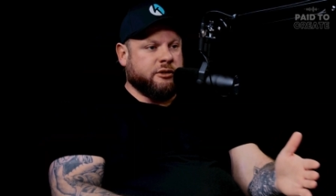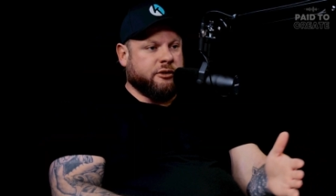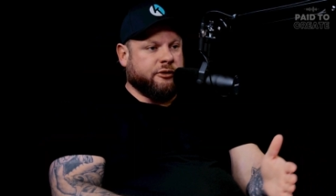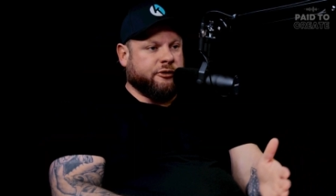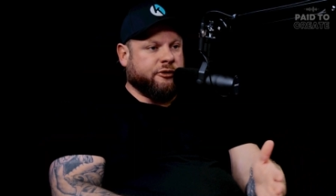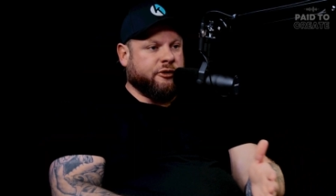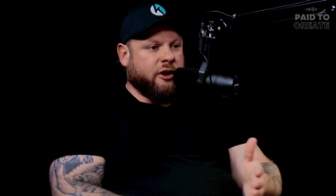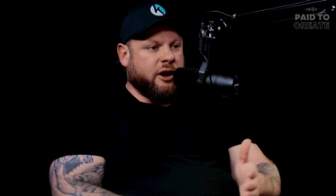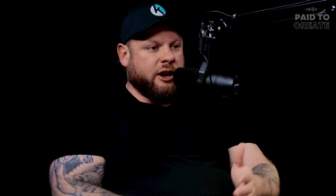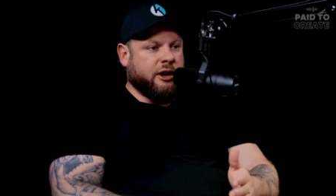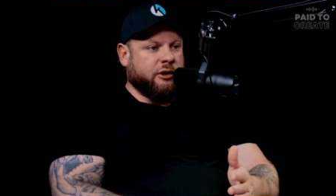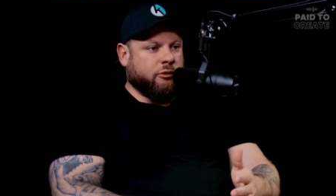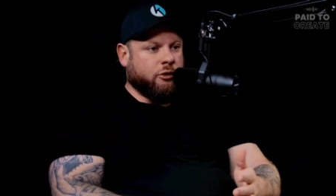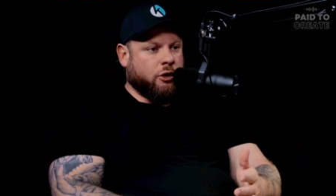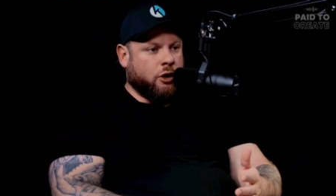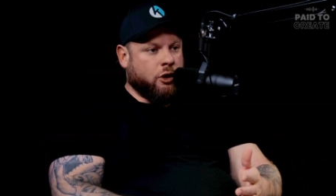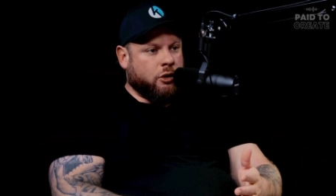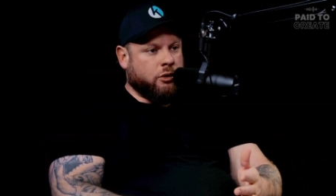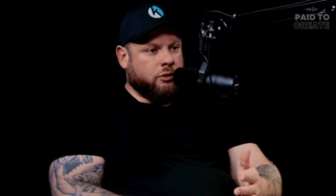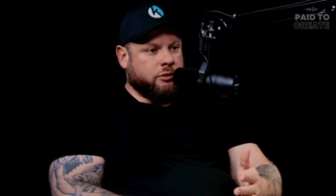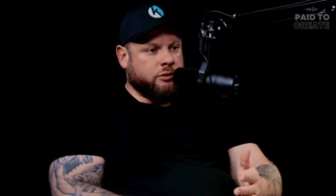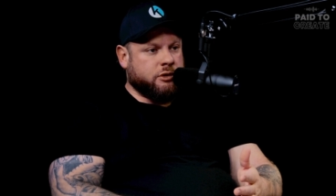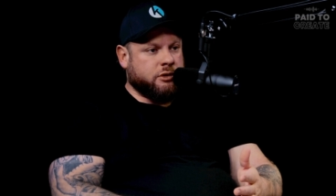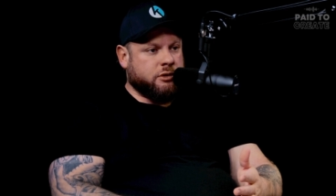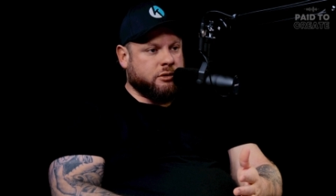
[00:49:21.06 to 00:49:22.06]
define
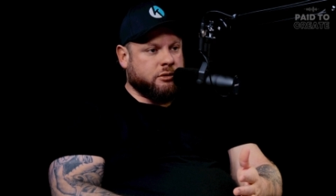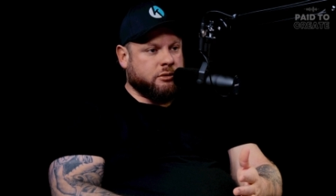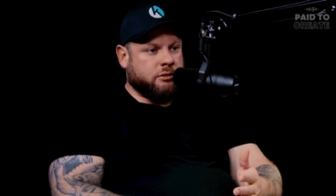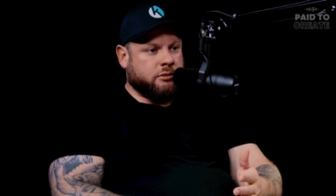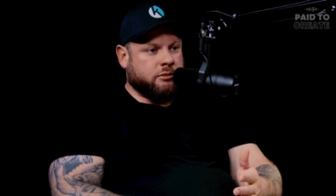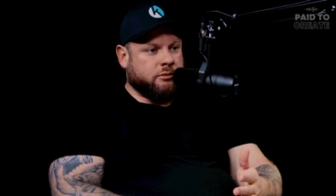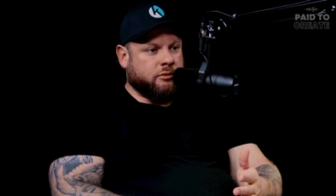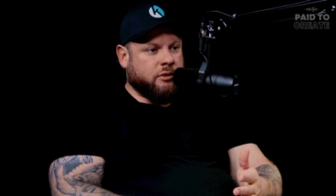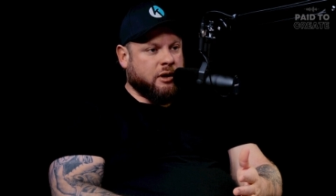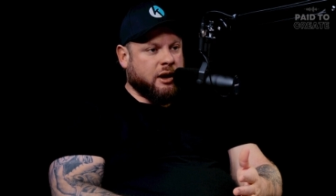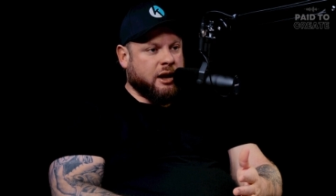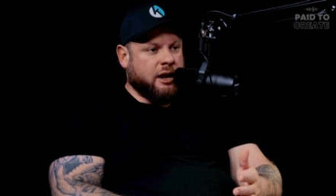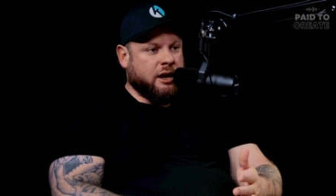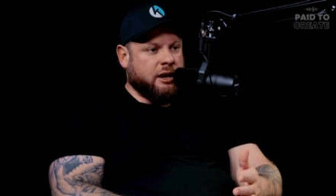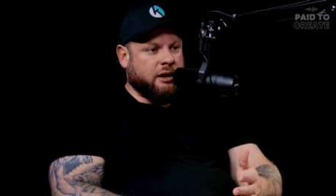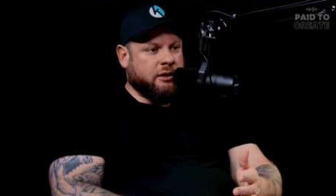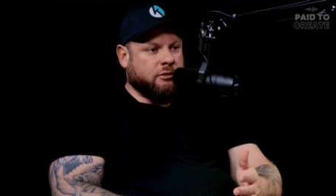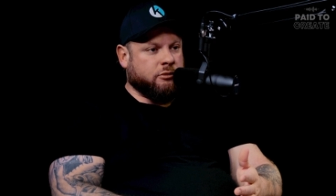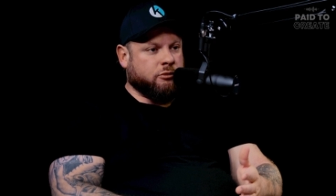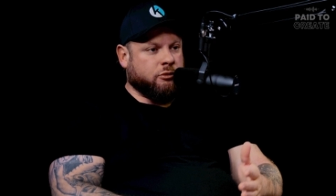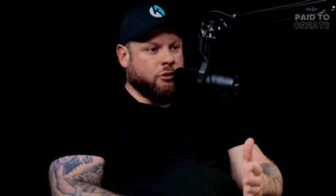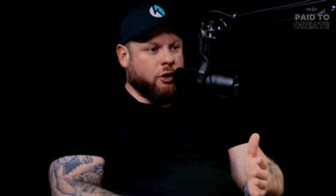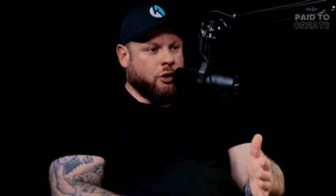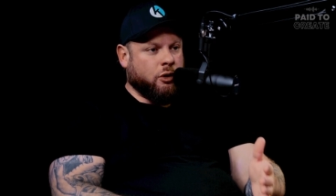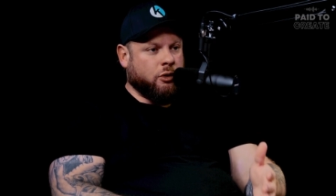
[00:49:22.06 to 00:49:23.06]
roles right
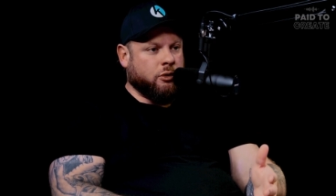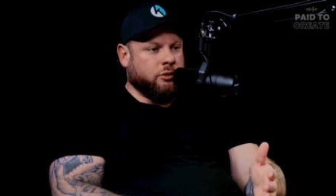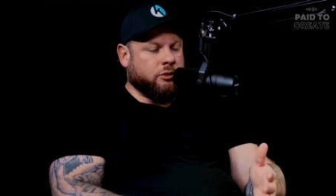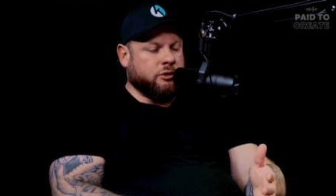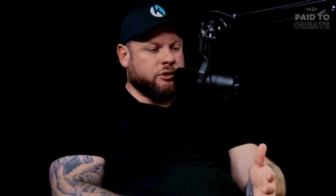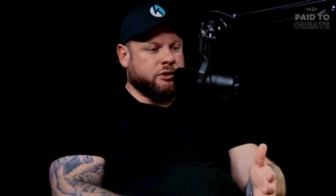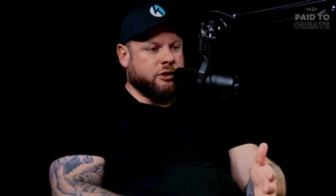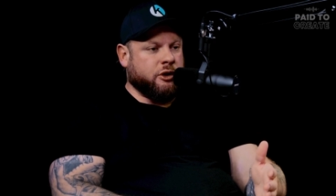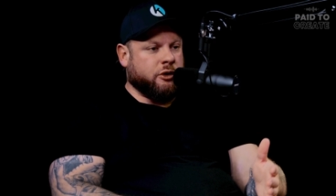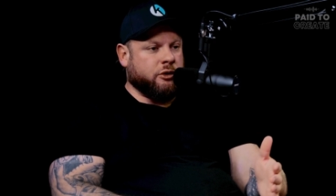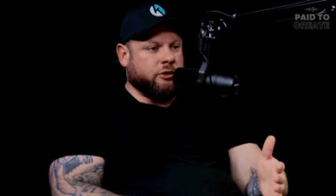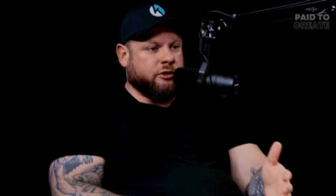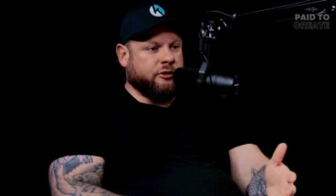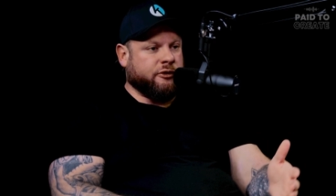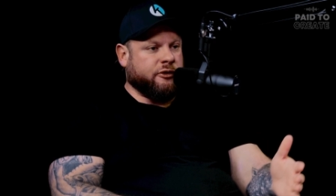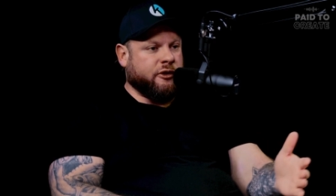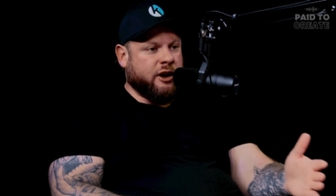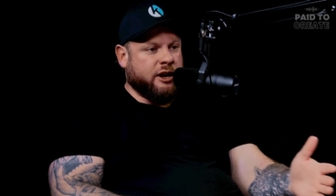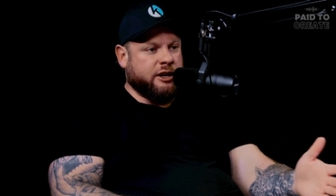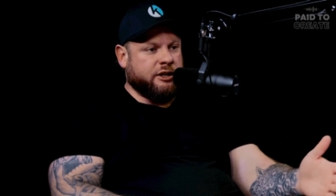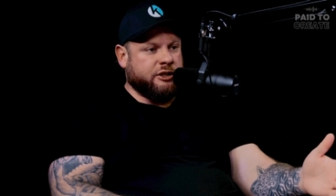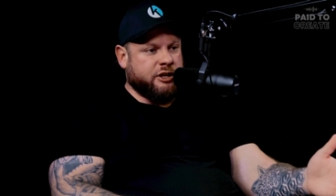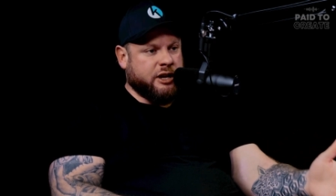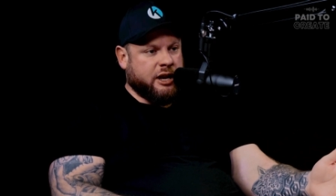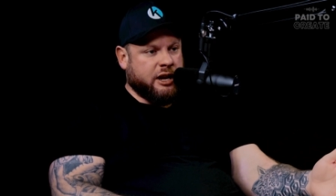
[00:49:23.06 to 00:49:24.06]
roles don't
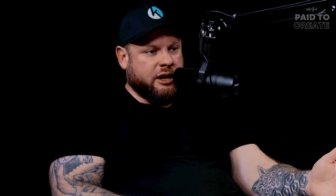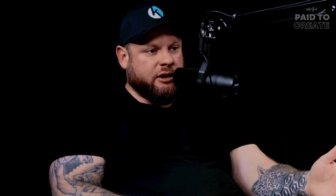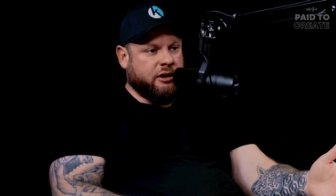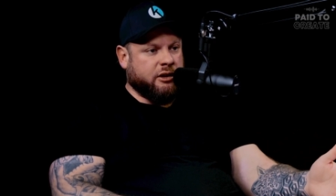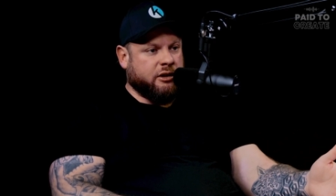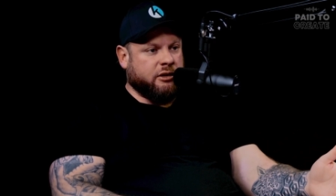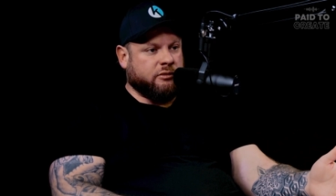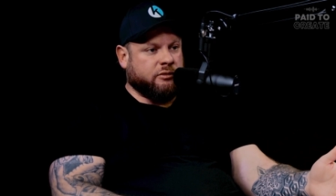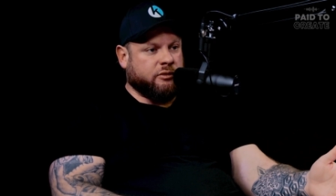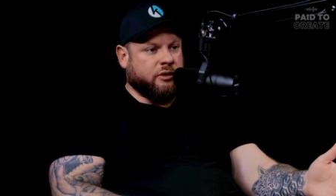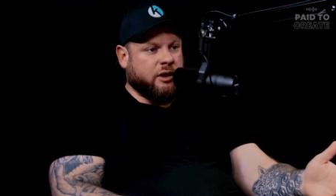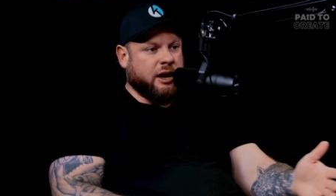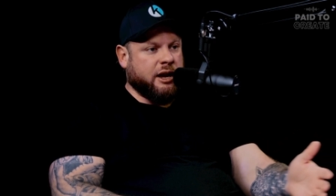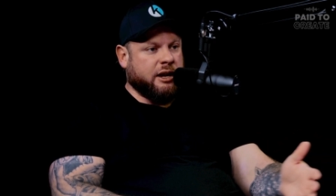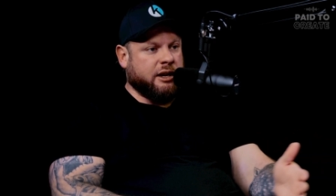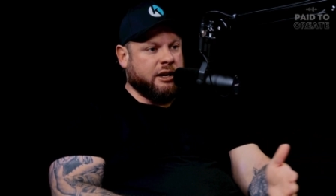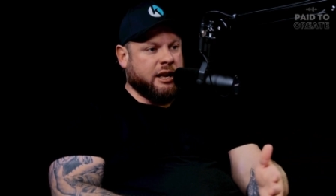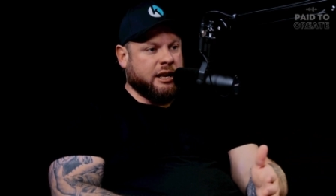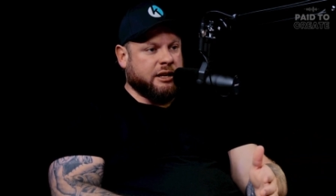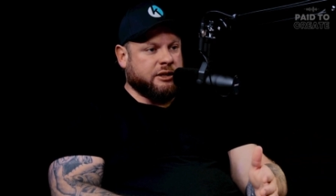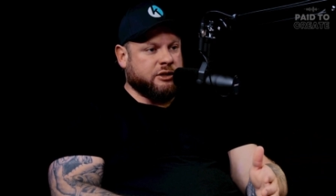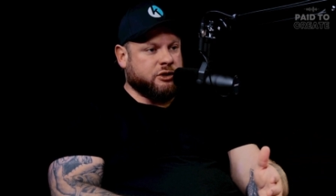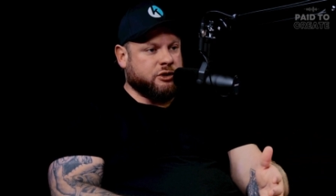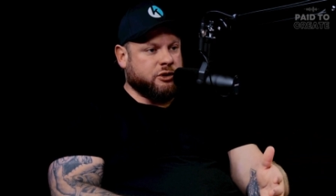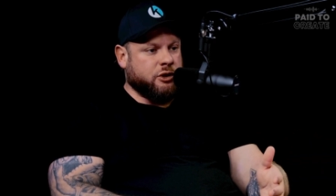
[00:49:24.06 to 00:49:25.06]
define gender right
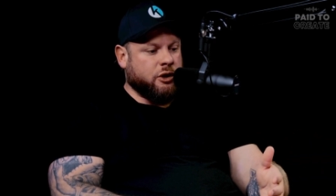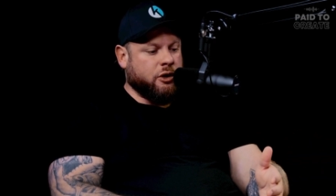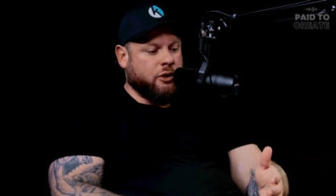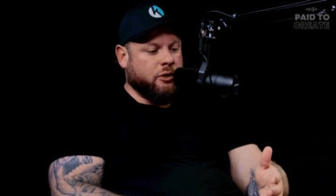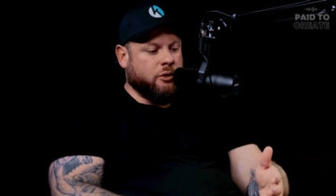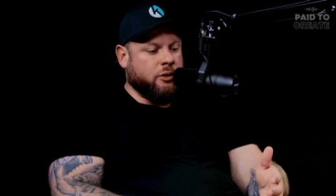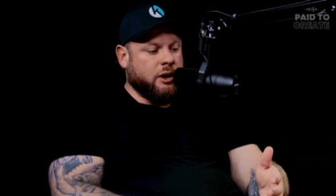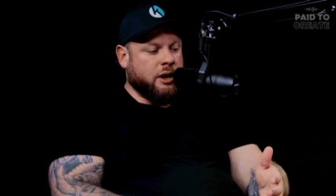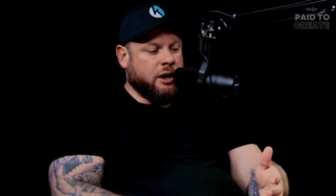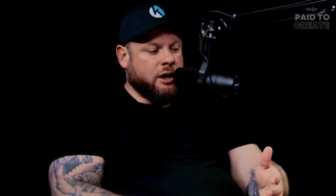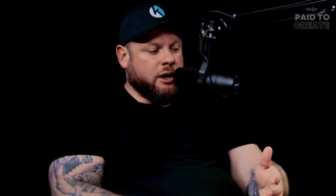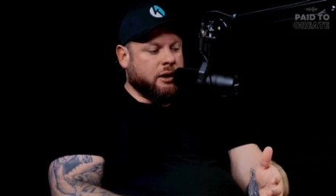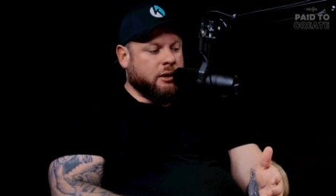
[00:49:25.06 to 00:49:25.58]
and so